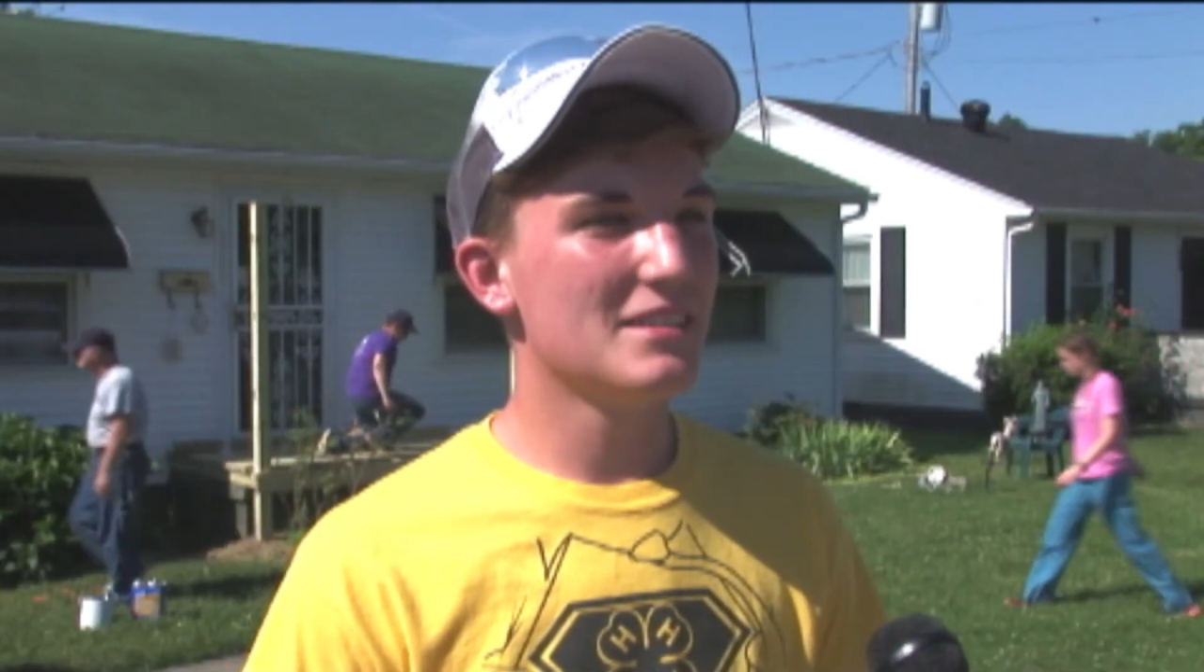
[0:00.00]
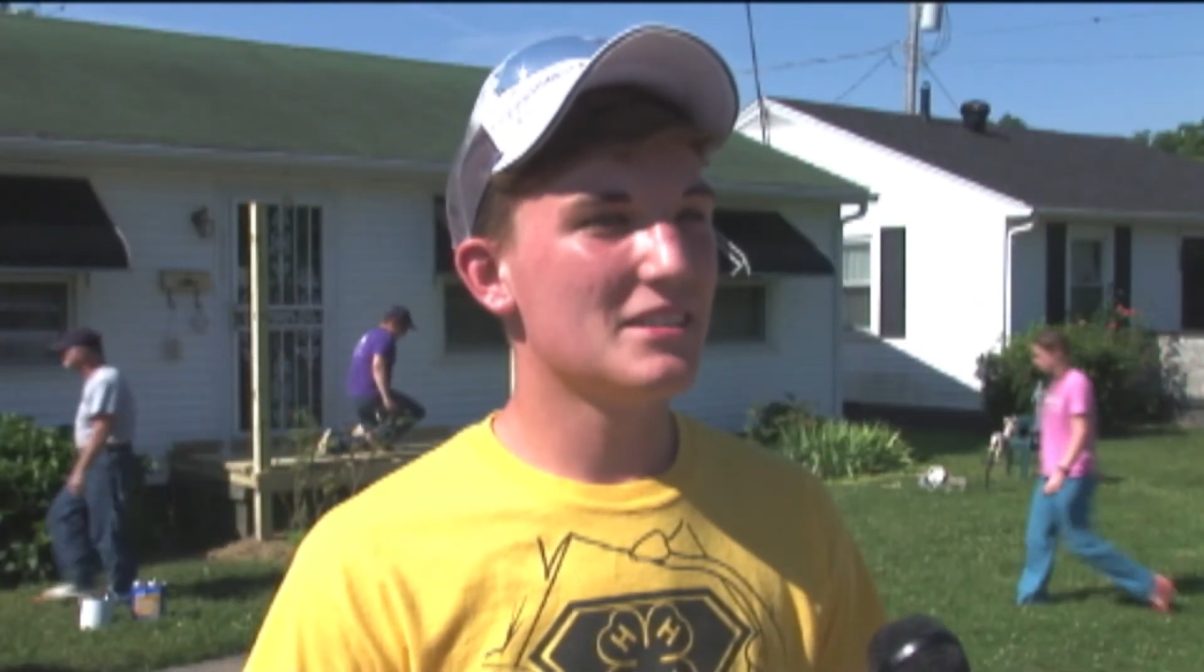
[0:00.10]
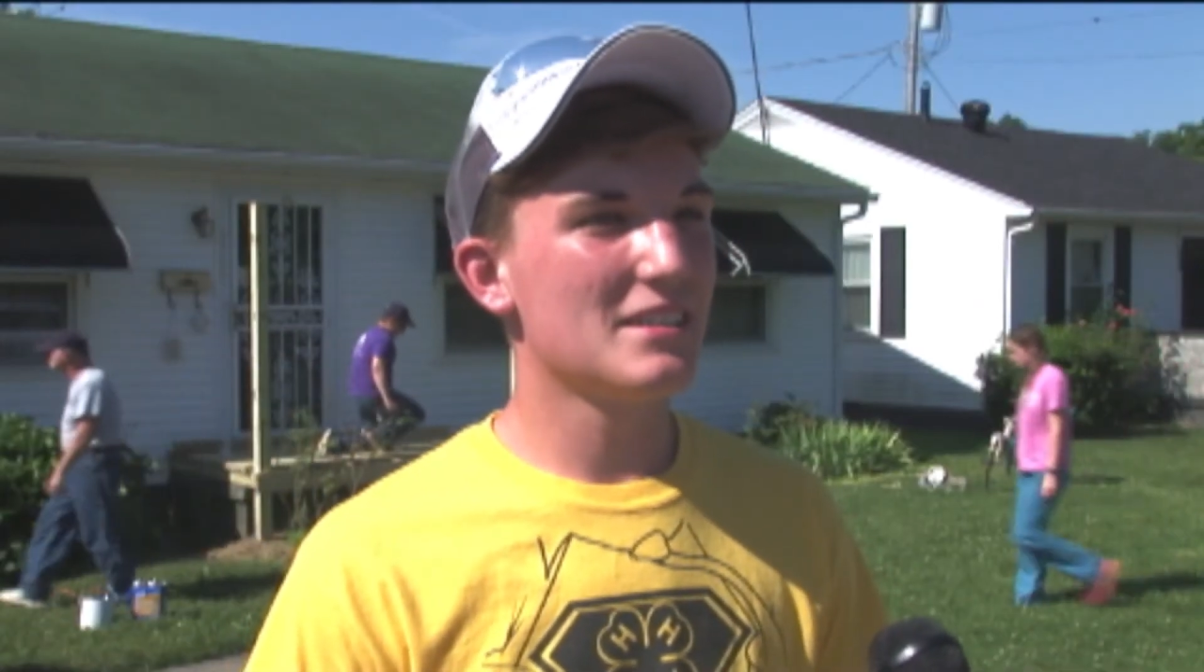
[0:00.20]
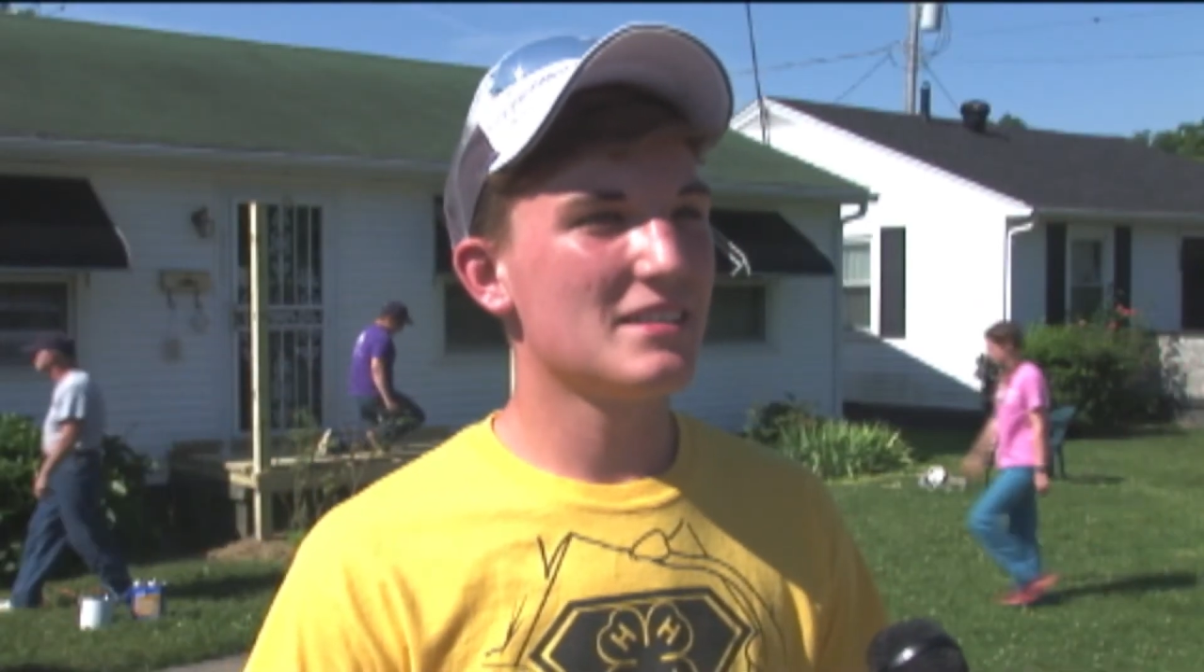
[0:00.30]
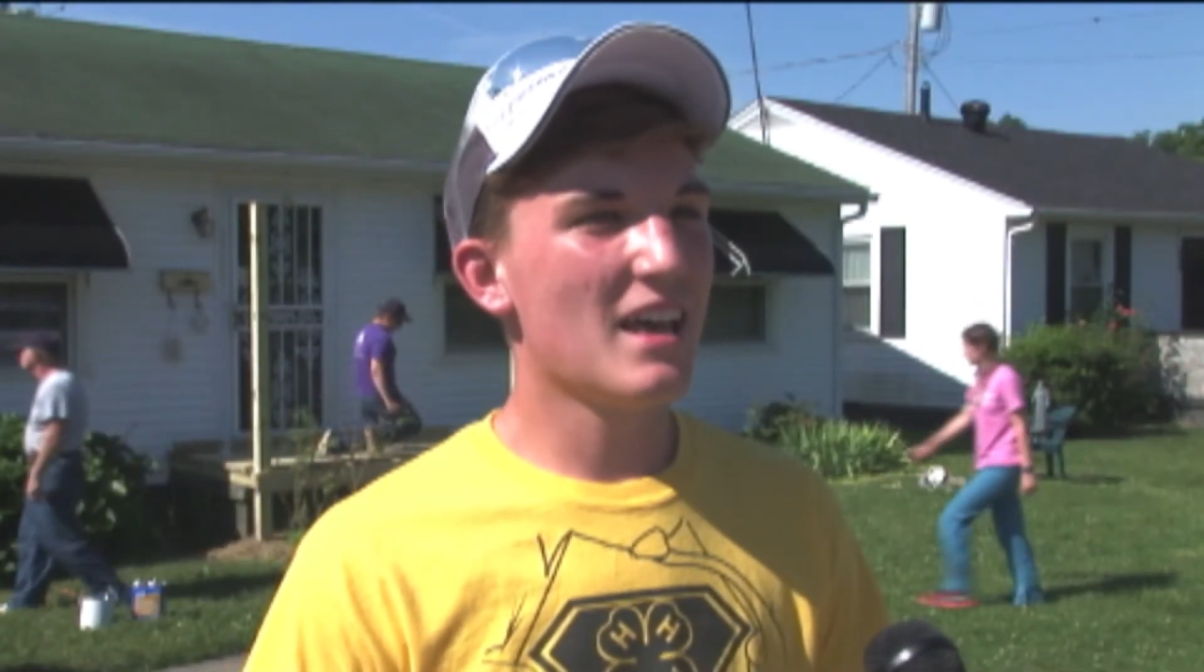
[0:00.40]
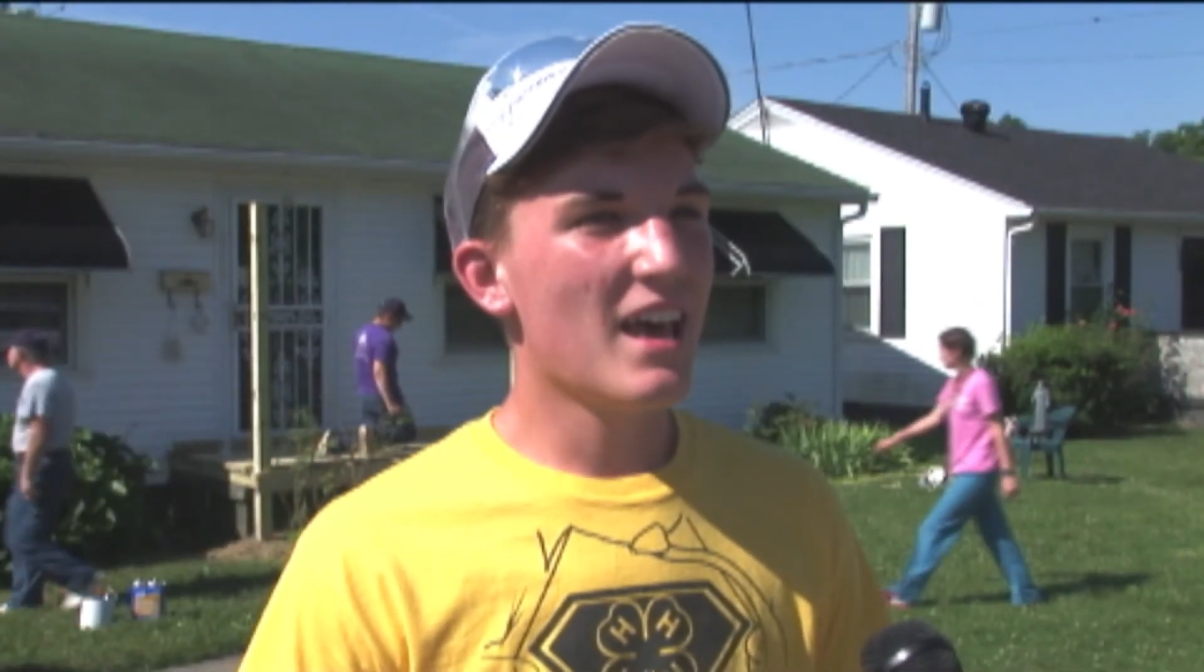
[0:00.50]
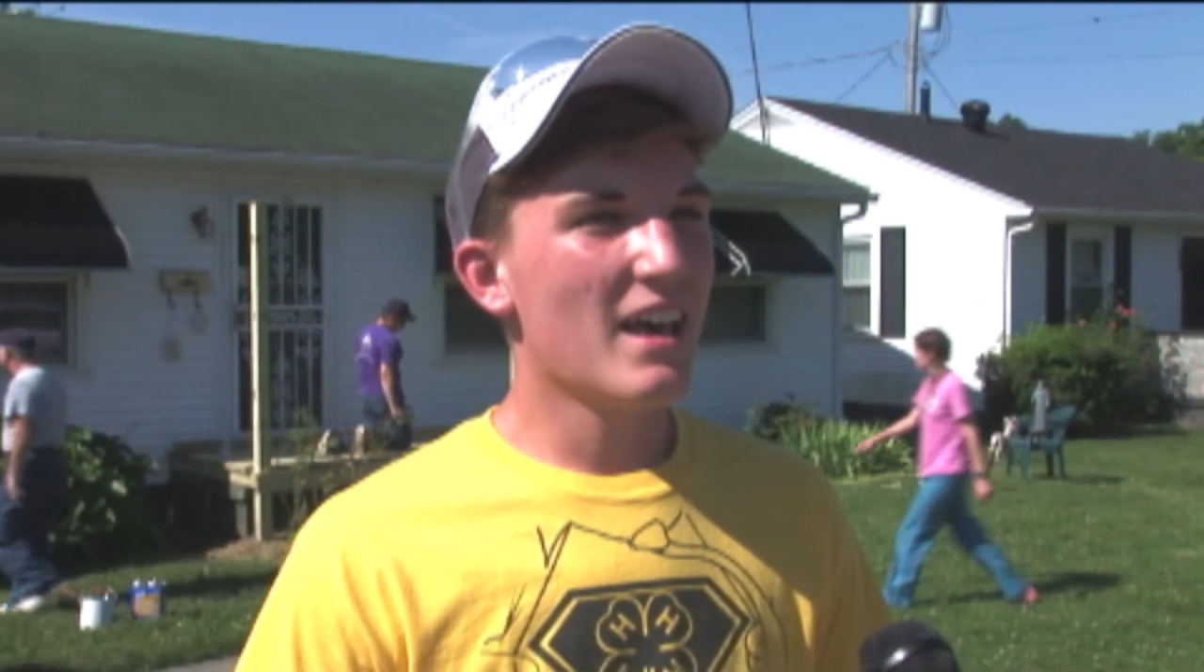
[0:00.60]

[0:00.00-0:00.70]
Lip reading: is just,